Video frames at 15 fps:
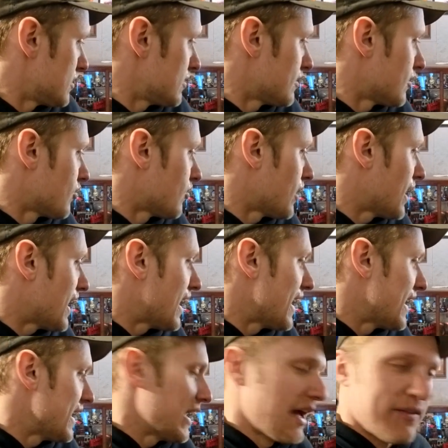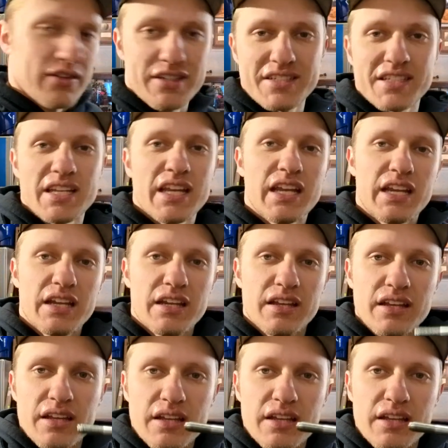you know, I haven't seen